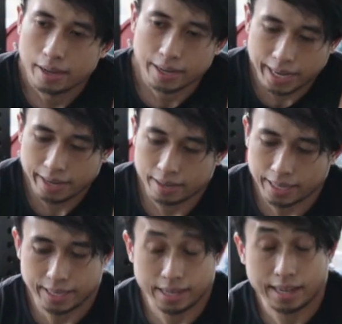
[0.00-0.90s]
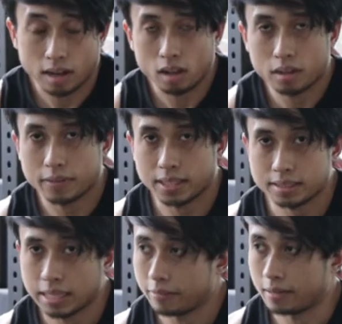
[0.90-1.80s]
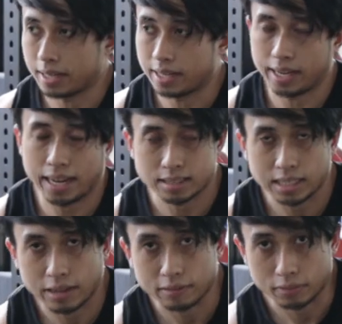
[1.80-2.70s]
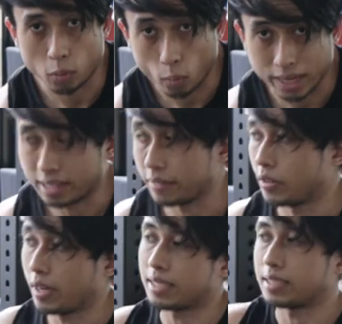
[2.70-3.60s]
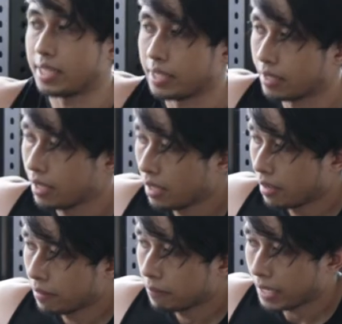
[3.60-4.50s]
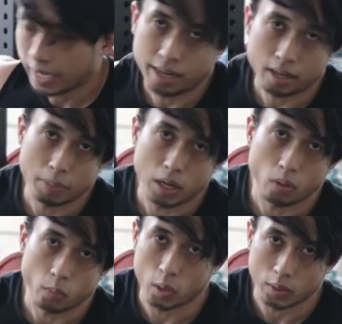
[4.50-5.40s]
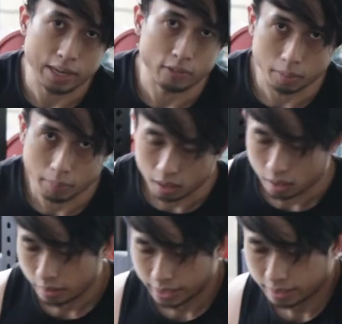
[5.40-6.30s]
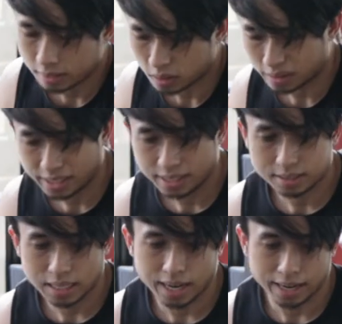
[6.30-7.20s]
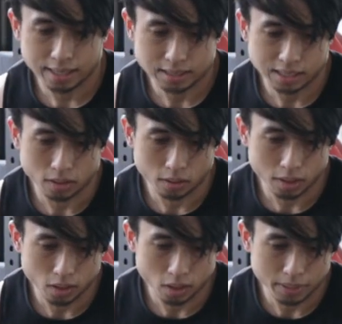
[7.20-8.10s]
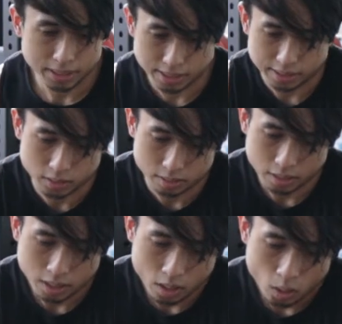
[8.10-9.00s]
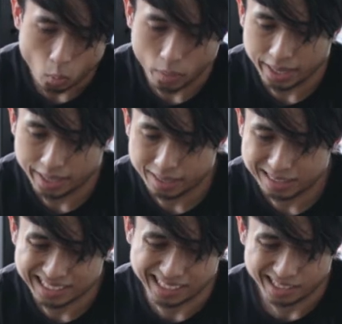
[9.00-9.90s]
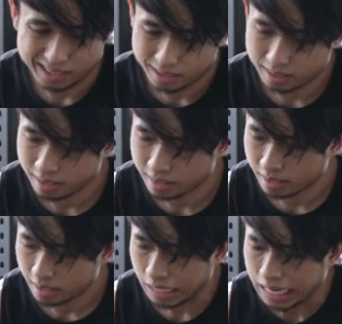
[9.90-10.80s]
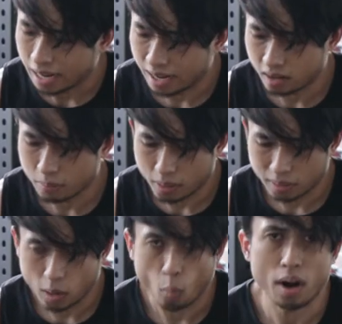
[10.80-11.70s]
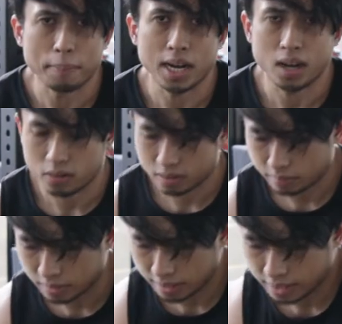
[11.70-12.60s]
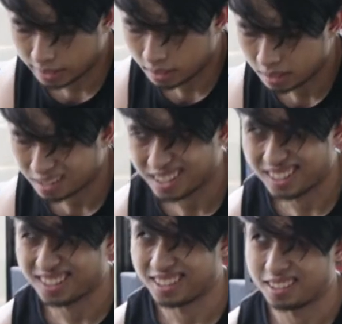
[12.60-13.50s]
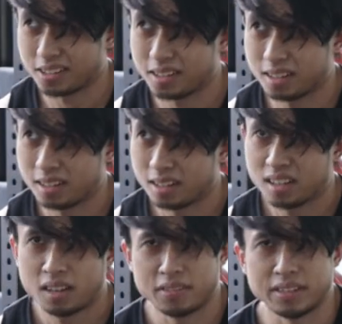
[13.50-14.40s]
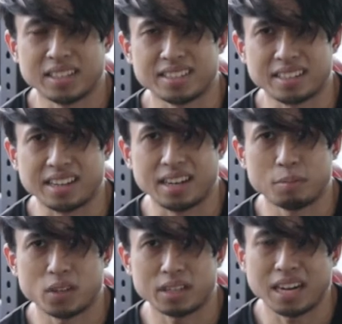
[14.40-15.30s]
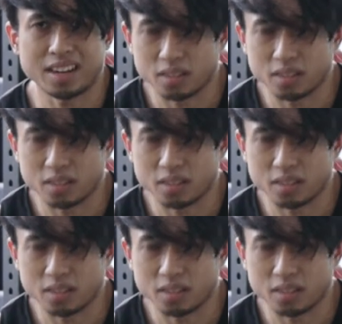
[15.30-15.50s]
again, and then like all of these have like they actually have different weight if you actually care about what you have on the bar, right? So this I actually don't know how much this weighs like I don't know, probably like one pound or something like that. Uh, 500 gram, whatever, I